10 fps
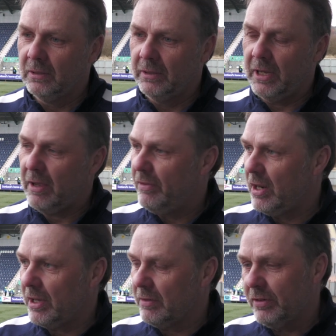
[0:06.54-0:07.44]
Yeah,
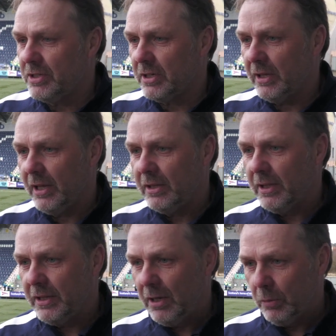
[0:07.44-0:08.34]
very convincing at the end of
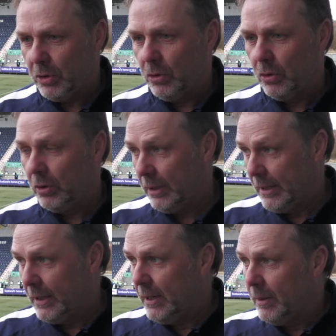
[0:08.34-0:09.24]
the day. We knew
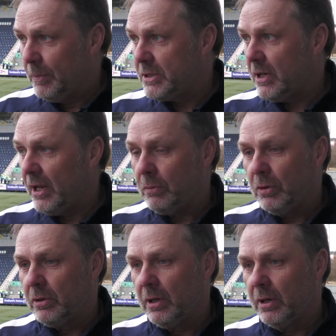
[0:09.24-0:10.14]
Peterhead
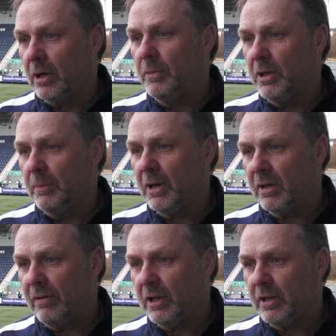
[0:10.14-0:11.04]
would come here and make
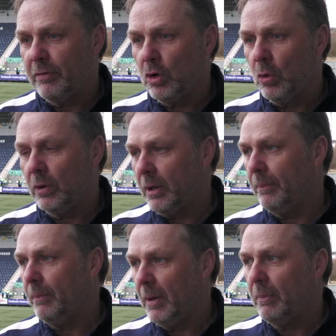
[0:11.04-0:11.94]
it very difficult,
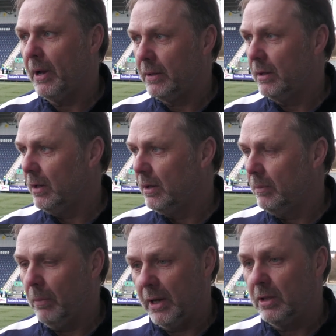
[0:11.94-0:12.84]
get men behind
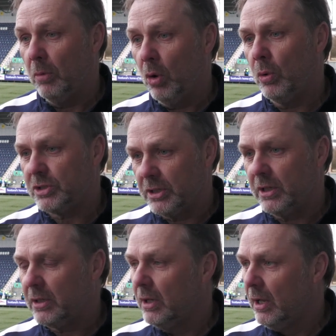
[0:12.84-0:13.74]
the ball, which they
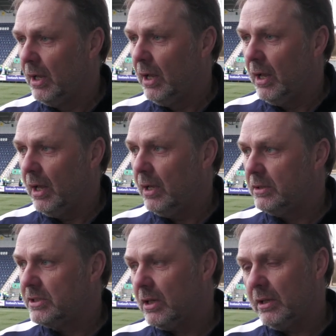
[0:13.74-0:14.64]
did. And
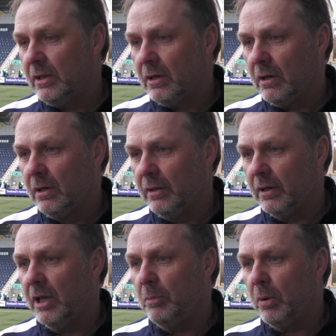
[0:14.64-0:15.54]
certainly their
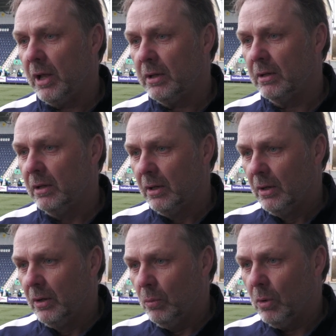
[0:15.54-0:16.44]
game plan
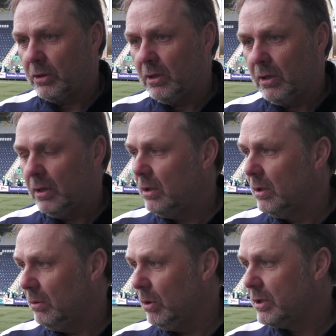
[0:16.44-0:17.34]
worked in
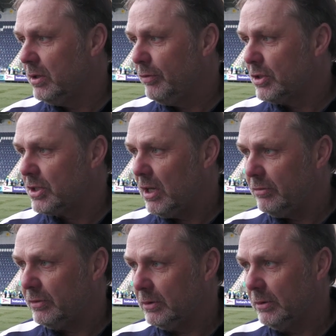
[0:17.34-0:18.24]
the first
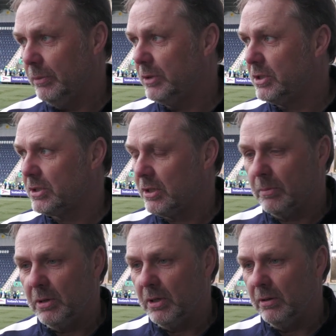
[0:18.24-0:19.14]
half. We just had to
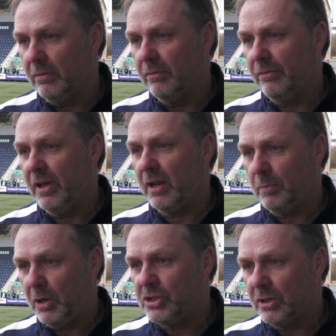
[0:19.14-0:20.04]
be very
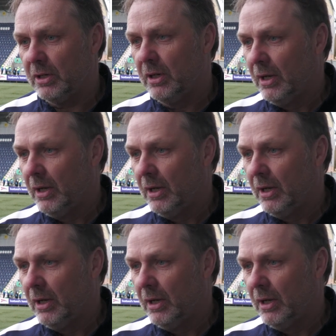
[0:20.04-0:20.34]
patient.